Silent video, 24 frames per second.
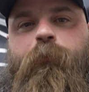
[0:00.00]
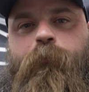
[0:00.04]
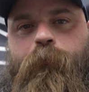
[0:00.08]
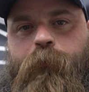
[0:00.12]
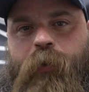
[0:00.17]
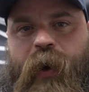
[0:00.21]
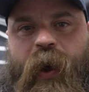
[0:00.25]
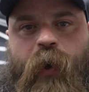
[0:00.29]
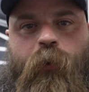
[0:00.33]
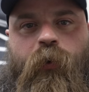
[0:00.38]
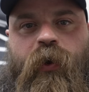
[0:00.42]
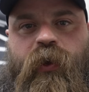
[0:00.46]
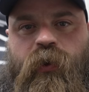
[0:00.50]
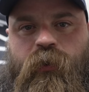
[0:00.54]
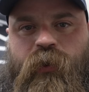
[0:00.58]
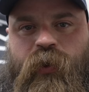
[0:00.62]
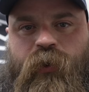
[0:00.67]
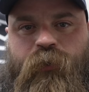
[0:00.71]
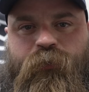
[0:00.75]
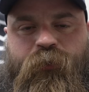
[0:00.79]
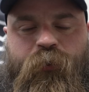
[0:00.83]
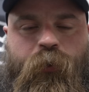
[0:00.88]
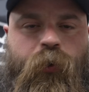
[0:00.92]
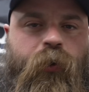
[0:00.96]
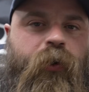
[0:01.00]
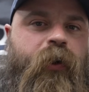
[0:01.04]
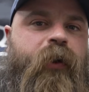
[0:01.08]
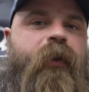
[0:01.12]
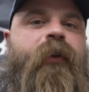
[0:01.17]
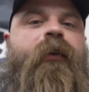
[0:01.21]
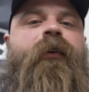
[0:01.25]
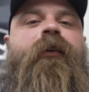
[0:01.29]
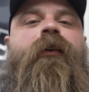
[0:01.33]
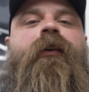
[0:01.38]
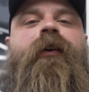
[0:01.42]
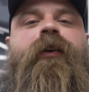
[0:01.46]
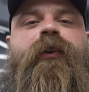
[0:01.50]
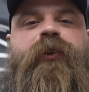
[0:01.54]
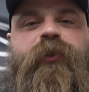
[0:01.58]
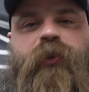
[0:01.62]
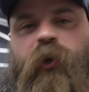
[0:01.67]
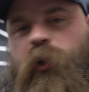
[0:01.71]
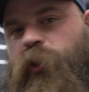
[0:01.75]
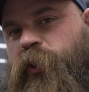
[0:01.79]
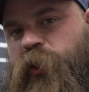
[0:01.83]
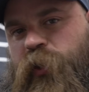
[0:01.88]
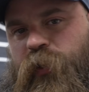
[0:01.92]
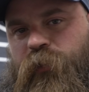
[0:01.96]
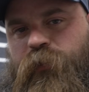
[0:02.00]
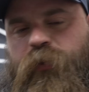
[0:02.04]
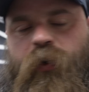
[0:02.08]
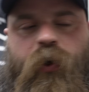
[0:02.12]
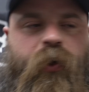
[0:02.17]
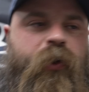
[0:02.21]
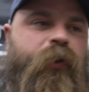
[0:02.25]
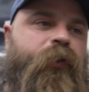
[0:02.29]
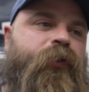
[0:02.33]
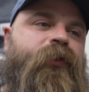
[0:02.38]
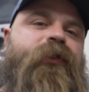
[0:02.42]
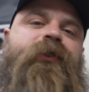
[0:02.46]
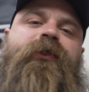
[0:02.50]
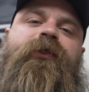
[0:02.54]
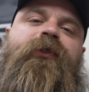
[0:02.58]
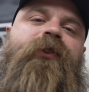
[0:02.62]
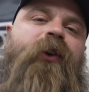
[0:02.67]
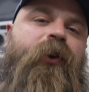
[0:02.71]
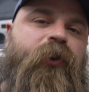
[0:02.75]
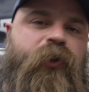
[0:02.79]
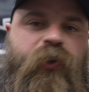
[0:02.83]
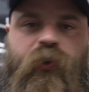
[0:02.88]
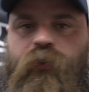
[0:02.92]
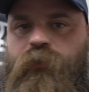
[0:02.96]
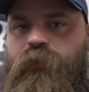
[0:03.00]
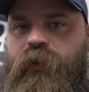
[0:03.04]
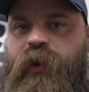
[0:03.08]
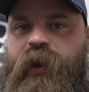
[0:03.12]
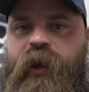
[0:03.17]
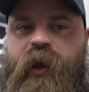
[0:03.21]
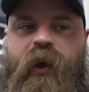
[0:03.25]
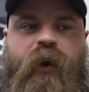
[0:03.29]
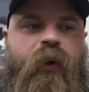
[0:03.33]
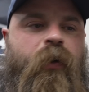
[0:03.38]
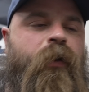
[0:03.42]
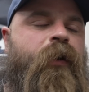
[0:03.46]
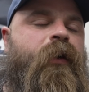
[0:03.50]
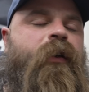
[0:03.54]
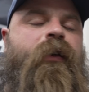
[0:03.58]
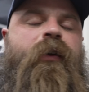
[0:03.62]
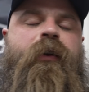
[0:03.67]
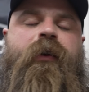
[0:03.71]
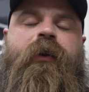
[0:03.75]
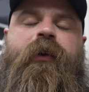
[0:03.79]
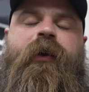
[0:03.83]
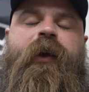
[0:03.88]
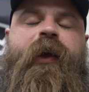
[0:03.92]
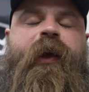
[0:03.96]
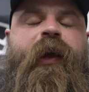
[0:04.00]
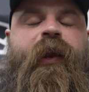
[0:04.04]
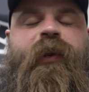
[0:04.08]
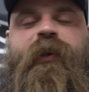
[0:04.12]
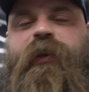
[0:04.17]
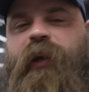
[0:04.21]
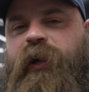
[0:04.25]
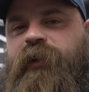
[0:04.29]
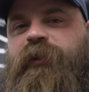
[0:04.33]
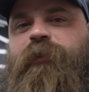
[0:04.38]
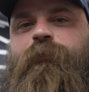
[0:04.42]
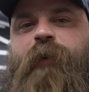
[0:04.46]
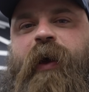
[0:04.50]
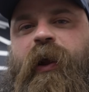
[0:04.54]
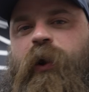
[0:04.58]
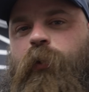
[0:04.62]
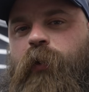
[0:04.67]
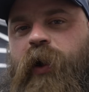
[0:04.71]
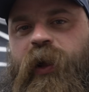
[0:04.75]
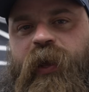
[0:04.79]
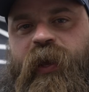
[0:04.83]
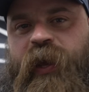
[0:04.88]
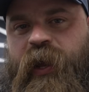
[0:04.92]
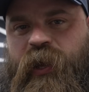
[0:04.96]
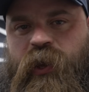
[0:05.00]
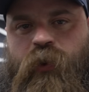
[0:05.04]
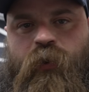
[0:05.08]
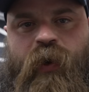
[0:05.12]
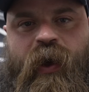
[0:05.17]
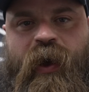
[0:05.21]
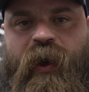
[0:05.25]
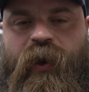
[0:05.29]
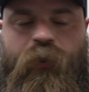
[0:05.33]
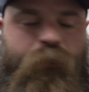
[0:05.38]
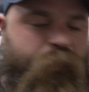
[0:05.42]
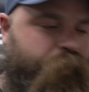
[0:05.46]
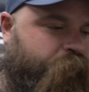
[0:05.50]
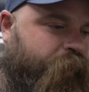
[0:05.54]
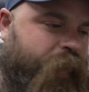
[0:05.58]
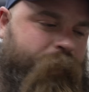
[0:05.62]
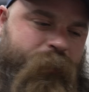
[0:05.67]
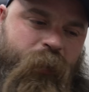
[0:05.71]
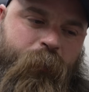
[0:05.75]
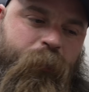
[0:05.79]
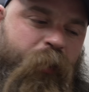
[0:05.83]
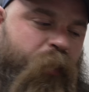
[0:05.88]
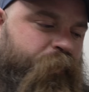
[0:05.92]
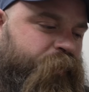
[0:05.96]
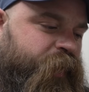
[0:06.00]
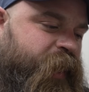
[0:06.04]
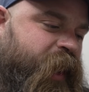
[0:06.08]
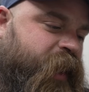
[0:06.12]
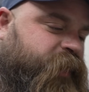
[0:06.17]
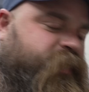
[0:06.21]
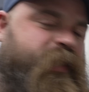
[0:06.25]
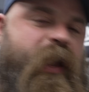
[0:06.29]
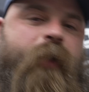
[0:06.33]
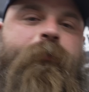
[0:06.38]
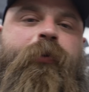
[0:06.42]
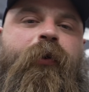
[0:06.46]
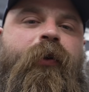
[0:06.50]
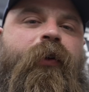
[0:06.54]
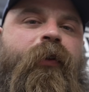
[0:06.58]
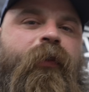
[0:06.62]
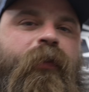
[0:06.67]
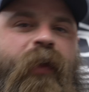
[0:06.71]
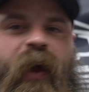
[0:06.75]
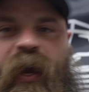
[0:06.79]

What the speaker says: Buy what you can afford. Start shooting photos. Start shooting video. It doesn't matter what kit you have. I'm the perfect example.